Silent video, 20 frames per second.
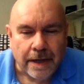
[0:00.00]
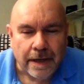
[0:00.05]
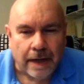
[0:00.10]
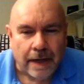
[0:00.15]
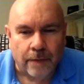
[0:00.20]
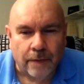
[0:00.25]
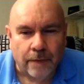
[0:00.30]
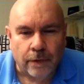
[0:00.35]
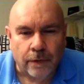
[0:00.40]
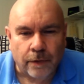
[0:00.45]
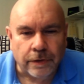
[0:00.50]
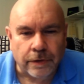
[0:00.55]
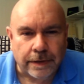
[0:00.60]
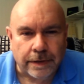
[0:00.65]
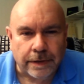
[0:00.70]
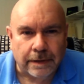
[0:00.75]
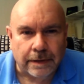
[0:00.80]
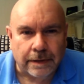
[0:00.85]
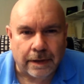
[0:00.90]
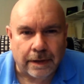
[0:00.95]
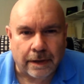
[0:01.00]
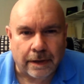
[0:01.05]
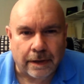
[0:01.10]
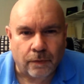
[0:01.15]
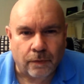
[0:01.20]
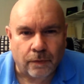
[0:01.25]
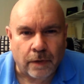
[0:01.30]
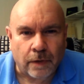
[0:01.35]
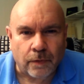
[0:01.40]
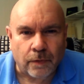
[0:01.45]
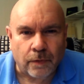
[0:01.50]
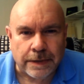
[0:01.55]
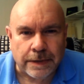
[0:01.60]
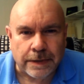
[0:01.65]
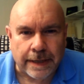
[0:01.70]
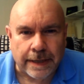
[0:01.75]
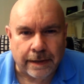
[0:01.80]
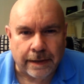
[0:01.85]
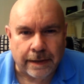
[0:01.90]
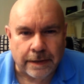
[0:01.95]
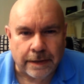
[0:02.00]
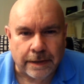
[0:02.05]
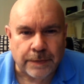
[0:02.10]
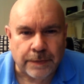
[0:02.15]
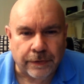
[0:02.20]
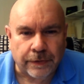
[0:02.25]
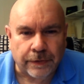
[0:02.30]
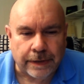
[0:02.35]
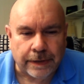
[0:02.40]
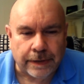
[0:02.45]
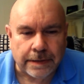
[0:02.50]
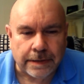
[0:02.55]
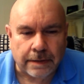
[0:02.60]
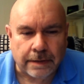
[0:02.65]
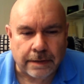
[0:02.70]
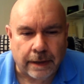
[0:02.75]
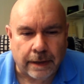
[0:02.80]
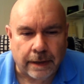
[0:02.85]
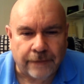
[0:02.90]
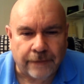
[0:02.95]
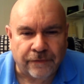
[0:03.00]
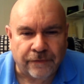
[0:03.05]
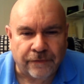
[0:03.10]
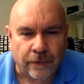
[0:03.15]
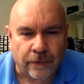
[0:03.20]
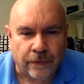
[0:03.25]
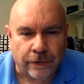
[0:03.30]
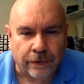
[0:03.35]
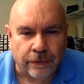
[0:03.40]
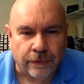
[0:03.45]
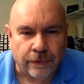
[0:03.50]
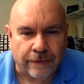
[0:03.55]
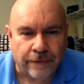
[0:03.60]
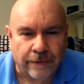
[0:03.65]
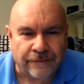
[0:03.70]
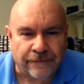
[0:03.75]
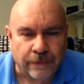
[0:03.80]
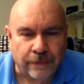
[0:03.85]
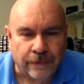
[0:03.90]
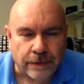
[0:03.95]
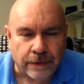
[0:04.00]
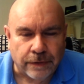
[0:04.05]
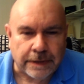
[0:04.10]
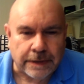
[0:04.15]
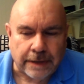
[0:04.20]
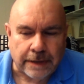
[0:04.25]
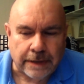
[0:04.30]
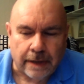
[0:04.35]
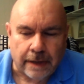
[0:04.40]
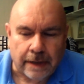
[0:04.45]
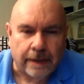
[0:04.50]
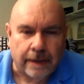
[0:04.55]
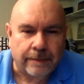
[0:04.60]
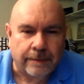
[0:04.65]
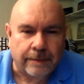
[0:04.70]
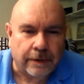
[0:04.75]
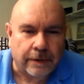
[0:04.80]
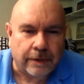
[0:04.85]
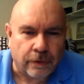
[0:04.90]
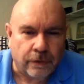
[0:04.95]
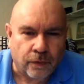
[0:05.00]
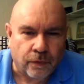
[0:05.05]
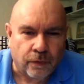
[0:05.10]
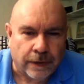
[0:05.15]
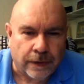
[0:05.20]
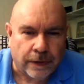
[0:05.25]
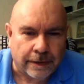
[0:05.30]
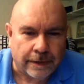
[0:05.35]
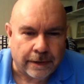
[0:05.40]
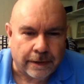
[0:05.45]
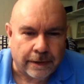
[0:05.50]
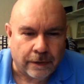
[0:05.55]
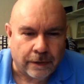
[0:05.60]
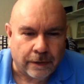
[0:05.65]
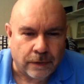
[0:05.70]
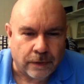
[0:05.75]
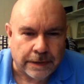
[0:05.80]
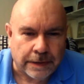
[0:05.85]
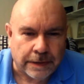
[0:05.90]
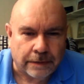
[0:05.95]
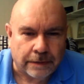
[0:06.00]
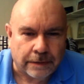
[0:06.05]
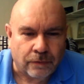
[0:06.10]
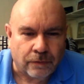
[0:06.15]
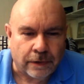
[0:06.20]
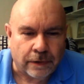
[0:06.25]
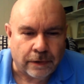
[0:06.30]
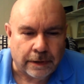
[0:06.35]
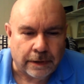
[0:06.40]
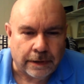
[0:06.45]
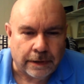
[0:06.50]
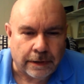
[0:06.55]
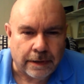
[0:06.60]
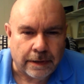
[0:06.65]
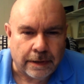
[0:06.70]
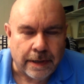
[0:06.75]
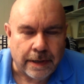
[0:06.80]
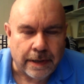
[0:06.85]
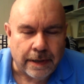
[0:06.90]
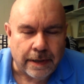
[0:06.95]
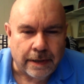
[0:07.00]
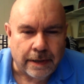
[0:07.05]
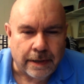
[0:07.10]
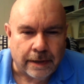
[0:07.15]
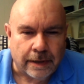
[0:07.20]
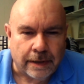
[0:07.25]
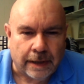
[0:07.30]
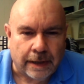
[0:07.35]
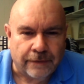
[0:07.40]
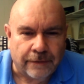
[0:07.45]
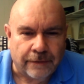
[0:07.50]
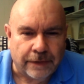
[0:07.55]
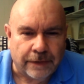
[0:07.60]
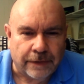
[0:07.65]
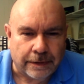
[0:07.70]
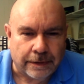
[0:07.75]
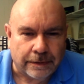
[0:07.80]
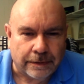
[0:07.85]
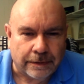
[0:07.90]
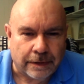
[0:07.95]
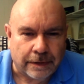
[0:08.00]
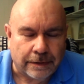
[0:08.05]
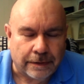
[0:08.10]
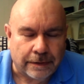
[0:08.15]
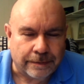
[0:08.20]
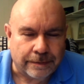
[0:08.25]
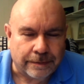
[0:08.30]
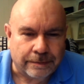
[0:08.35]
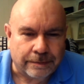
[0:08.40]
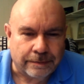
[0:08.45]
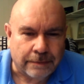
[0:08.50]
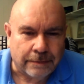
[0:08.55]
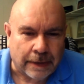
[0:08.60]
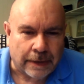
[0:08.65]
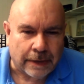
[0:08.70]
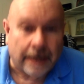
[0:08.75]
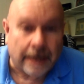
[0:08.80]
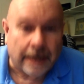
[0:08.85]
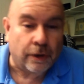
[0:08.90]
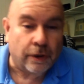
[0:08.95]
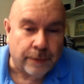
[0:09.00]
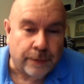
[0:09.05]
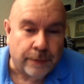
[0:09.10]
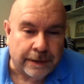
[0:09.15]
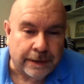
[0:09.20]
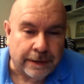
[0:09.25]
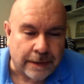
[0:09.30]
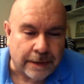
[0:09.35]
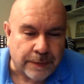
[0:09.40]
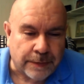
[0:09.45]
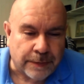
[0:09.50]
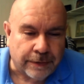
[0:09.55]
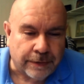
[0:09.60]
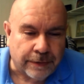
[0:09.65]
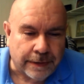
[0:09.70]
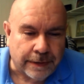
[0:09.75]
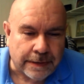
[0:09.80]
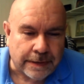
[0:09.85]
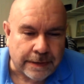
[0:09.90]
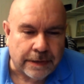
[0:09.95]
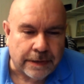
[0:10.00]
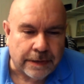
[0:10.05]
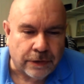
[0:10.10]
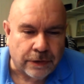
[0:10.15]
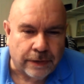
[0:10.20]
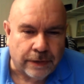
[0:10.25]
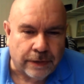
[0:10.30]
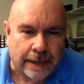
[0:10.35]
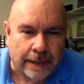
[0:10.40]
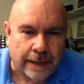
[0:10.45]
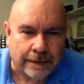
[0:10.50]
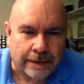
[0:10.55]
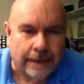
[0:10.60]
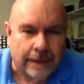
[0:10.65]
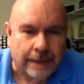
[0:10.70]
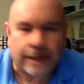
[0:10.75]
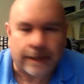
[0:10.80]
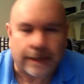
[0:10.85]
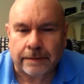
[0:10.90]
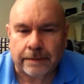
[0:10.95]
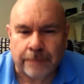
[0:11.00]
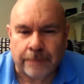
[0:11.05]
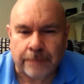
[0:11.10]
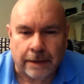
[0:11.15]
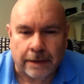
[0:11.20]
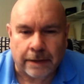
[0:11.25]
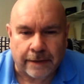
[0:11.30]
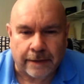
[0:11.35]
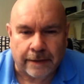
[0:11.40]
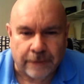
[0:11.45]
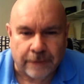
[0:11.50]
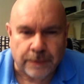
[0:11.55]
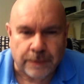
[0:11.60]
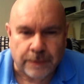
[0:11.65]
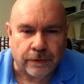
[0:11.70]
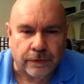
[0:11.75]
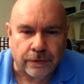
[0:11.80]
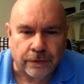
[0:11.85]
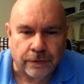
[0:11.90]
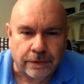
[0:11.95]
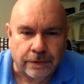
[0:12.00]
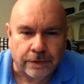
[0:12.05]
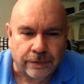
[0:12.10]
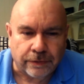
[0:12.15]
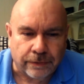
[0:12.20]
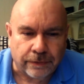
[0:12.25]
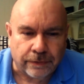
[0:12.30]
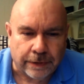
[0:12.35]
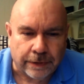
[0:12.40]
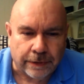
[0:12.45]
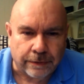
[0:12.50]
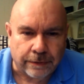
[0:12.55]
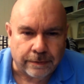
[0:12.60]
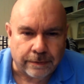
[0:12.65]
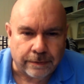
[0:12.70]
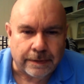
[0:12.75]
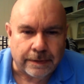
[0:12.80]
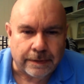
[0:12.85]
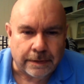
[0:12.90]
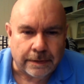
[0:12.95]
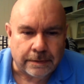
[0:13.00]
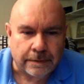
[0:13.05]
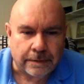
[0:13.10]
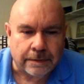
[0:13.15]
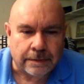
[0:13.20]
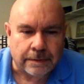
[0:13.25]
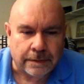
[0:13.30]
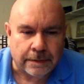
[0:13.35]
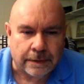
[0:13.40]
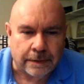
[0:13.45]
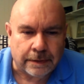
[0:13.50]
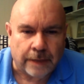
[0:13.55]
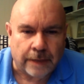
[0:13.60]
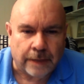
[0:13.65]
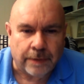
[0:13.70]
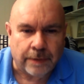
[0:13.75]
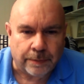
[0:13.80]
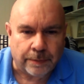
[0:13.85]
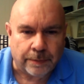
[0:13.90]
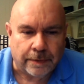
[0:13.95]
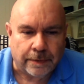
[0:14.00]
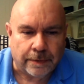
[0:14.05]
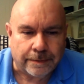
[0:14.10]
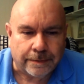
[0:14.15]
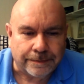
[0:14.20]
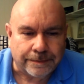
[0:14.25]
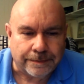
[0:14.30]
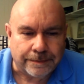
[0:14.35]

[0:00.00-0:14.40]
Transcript: I'm wondering, what was that experience like for you the first time that you went there? Was it really kind of a eye-opening experience, since you had not had a lot of exposure to other gay people?